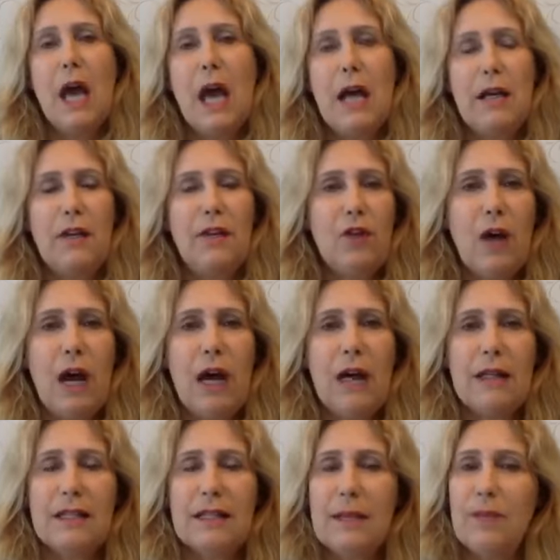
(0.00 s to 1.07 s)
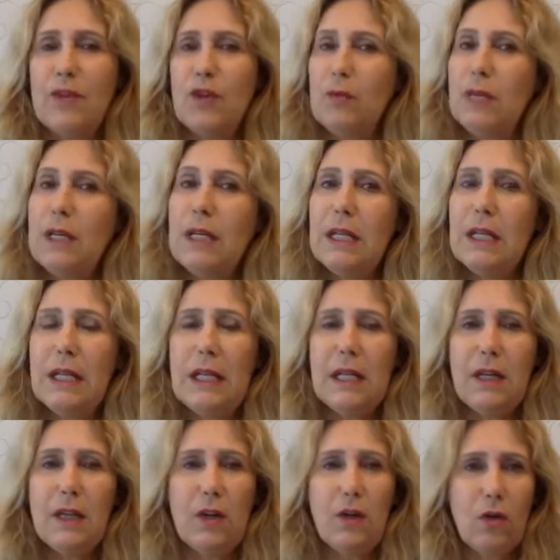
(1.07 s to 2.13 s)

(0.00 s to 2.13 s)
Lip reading: And if you had some humidity